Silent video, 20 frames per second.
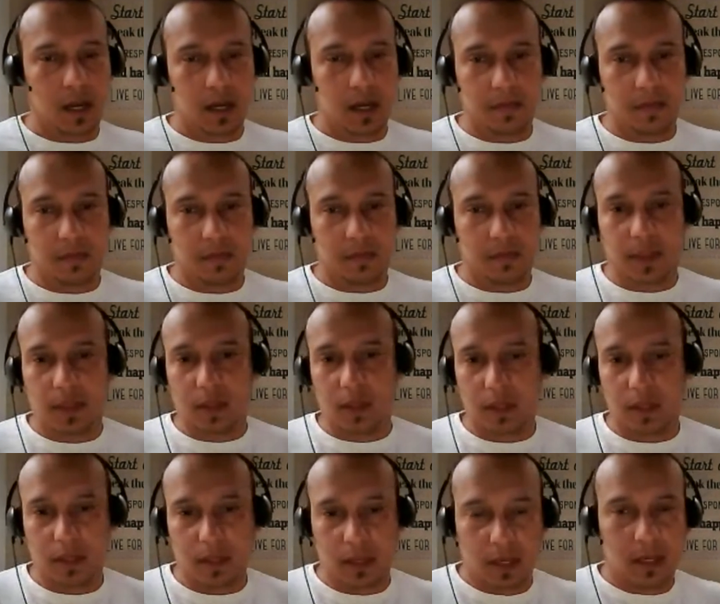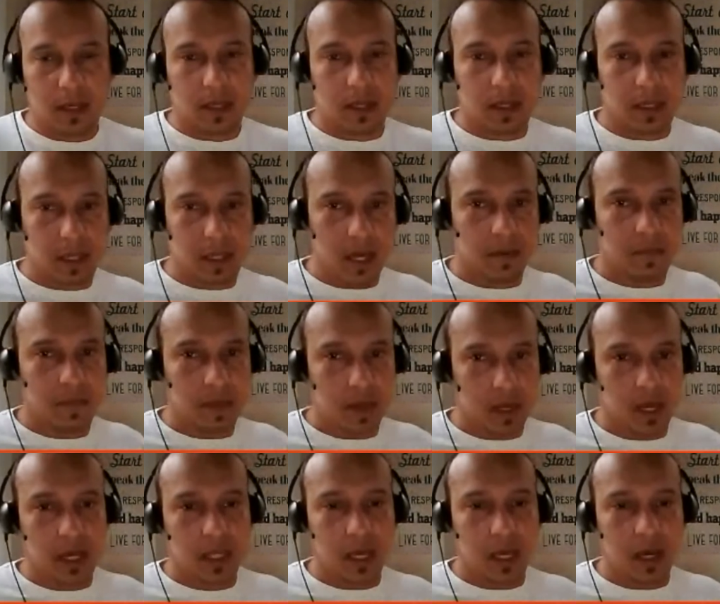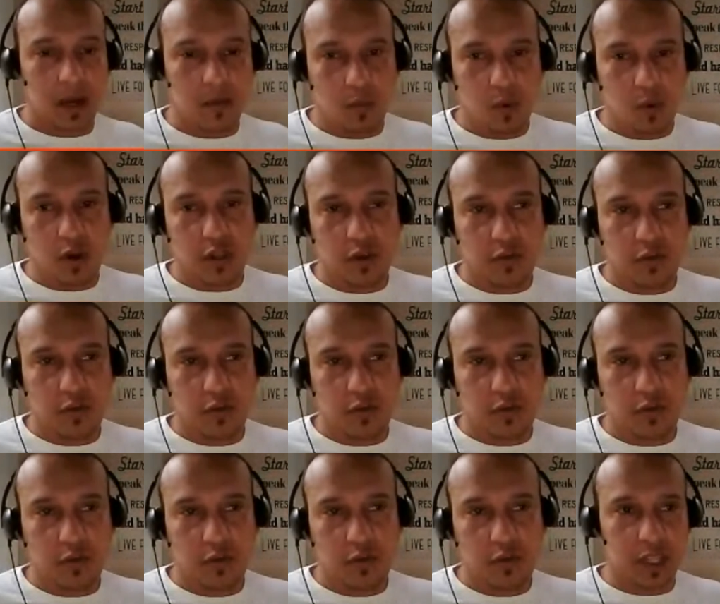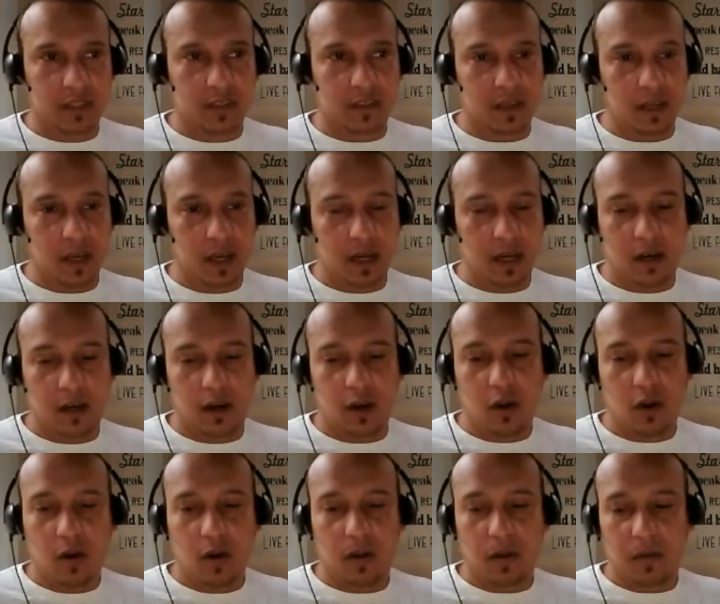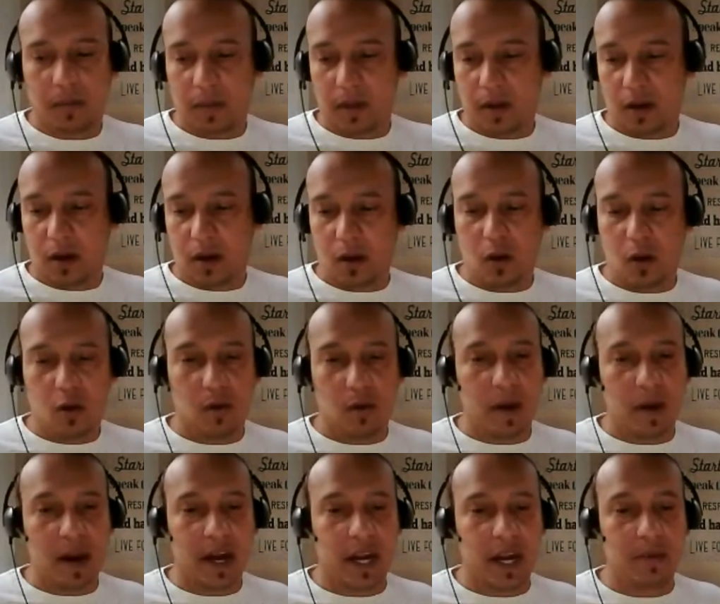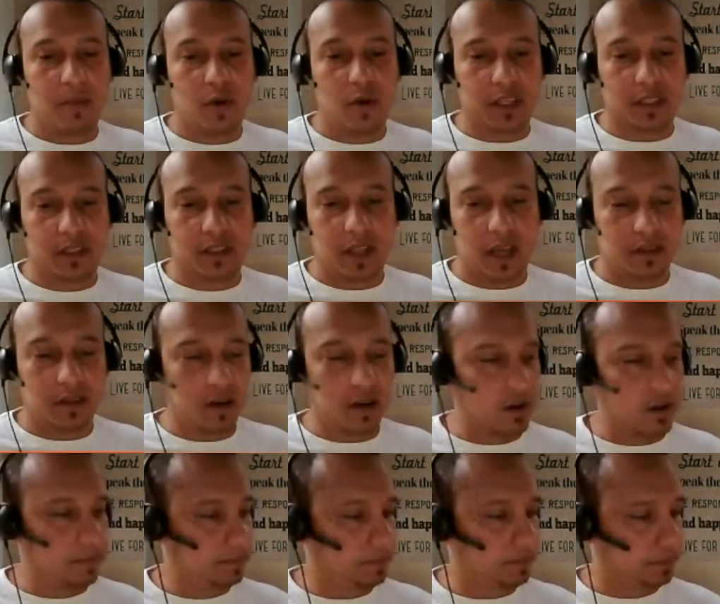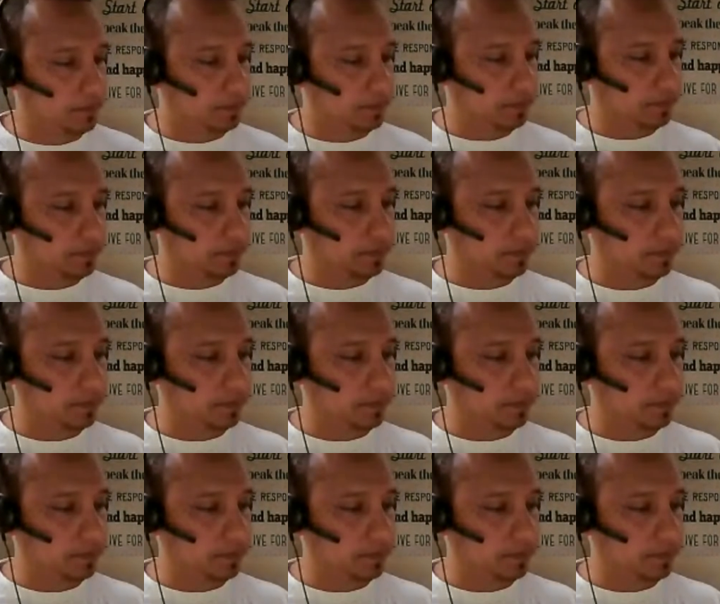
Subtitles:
Uh, yeah, and well, the official is localmarketingboys.com.